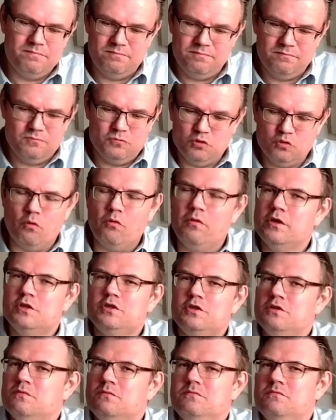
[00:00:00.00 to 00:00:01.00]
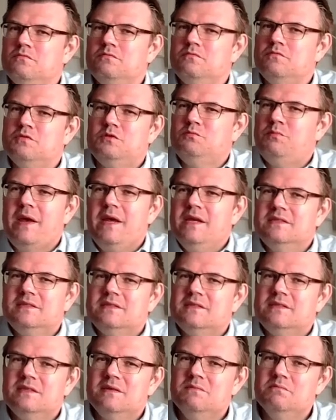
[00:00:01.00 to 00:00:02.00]
storage space
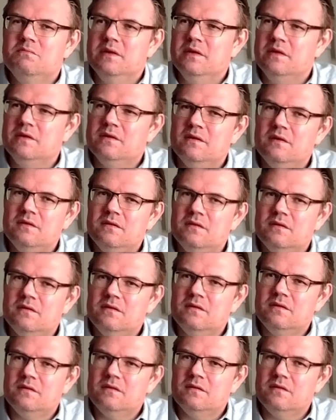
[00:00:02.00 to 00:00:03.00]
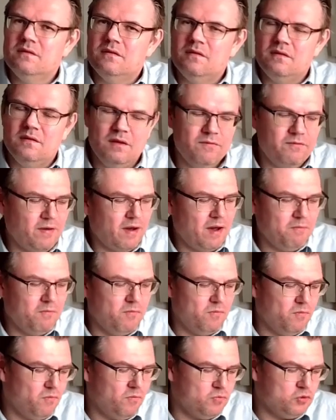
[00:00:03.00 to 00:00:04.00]
simply. Huh? If I'm
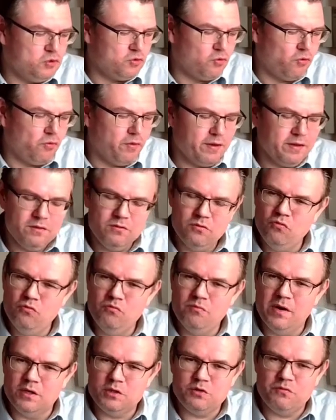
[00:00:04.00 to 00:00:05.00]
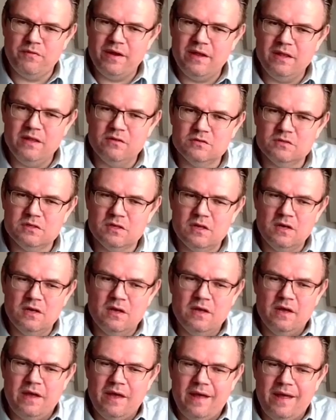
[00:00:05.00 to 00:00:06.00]
storing too much values
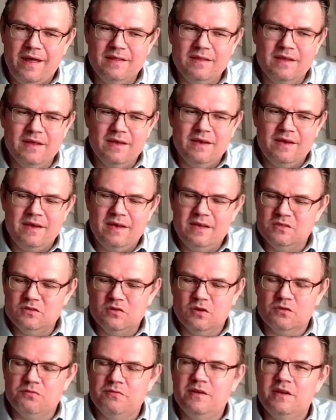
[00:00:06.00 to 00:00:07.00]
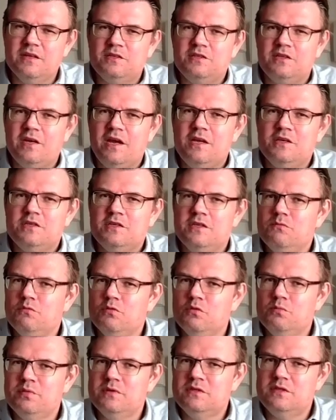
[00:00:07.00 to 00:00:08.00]
and it's not really changing, it
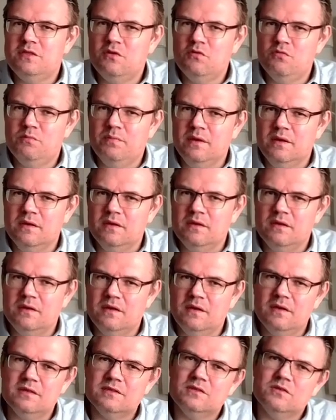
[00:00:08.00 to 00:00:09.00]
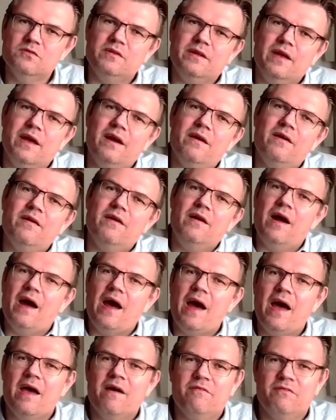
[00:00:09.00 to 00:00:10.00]
would be stupid. So there
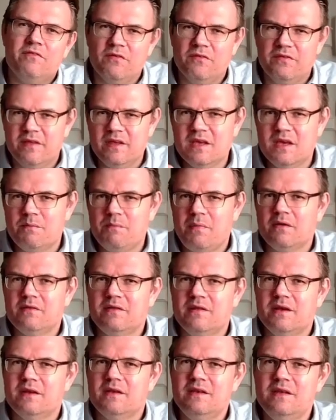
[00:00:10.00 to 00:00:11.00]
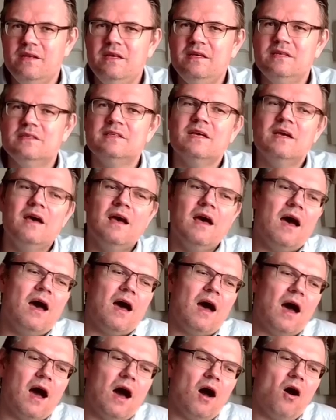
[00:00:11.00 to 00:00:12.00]
I have to think about techniques,
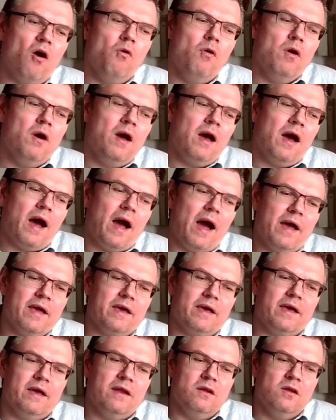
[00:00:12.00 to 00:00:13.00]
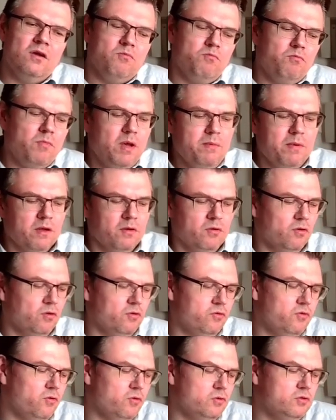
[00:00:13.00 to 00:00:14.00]
how I can, maybe I not,
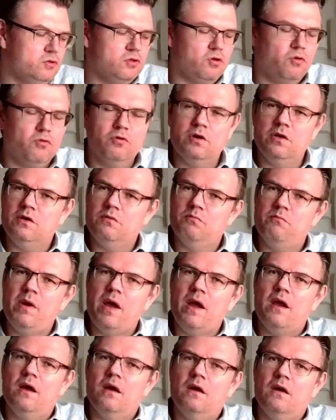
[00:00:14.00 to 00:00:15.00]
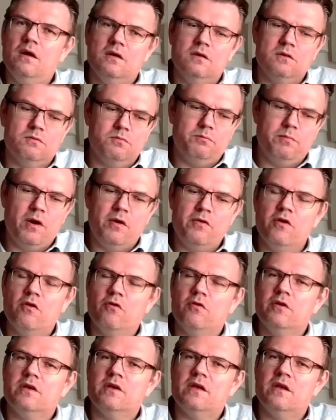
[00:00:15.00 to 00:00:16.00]
don't store it uh,
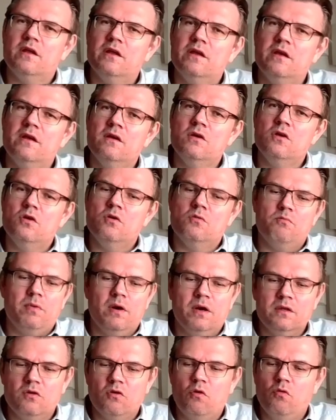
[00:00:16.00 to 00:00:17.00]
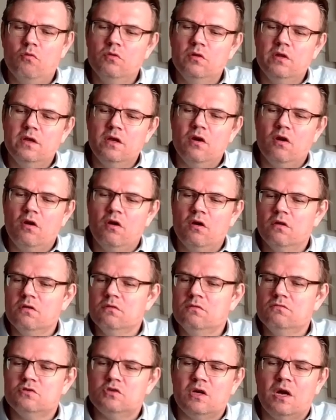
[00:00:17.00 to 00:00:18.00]
periodically, but only
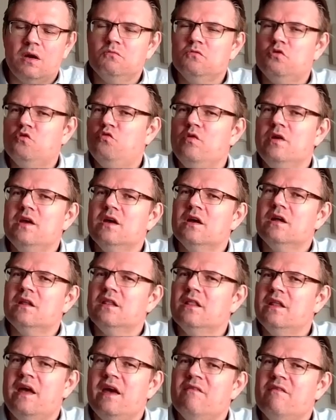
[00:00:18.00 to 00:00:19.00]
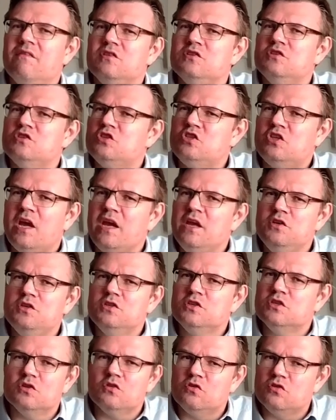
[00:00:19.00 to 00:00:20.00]
on some trigger levels
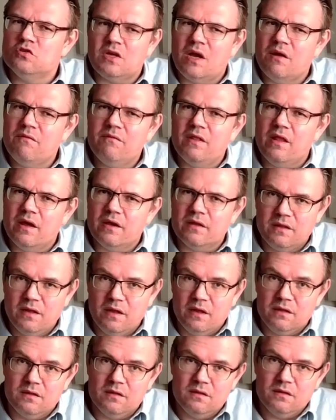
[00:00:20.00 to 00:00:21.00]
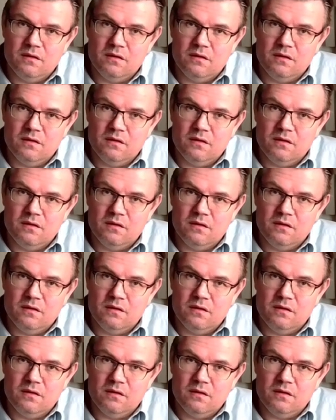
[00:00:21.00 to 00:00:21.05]
changes or something like that